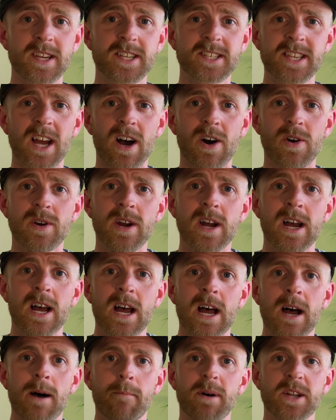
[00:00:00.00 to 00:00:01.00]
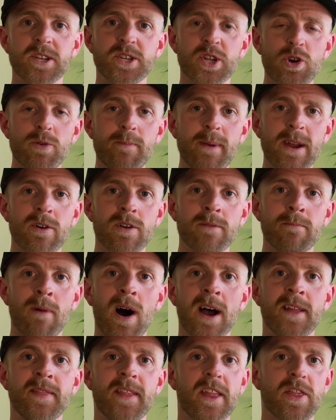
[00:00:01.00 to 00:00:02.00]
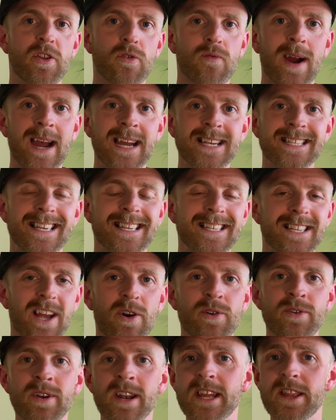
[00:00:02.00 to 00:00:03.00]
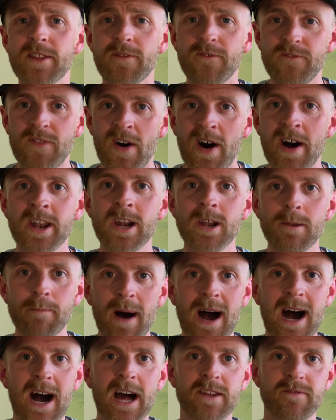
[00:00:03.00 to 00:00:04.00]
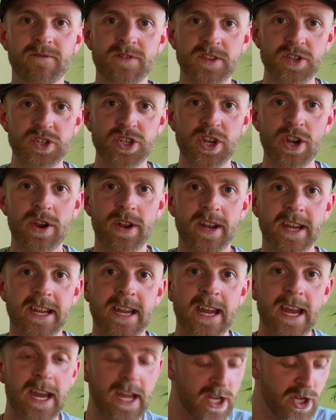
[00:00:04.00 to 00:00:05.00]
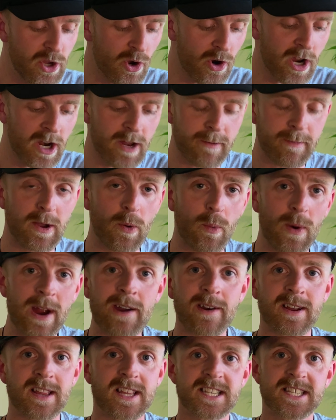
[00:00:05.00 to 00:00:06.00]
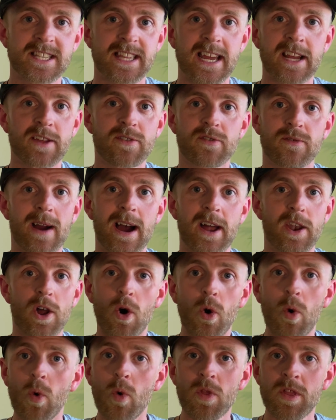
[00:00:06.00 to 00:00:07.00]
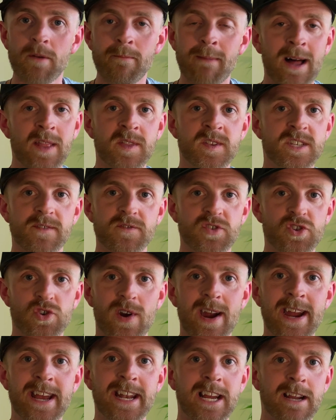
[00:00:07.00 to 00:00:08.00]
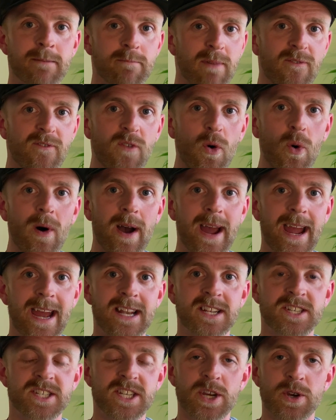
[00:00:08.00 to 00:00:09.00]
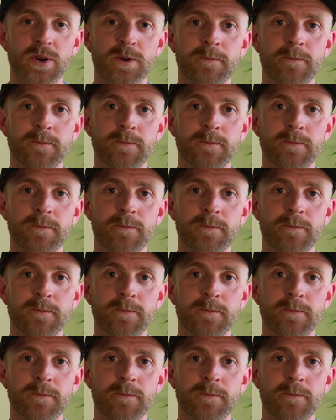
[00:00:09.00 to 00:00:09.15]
so. But do bear in mind that the race is only the final part of the journey. You're going to be wearing this thing throughout all the months of training beforehand too.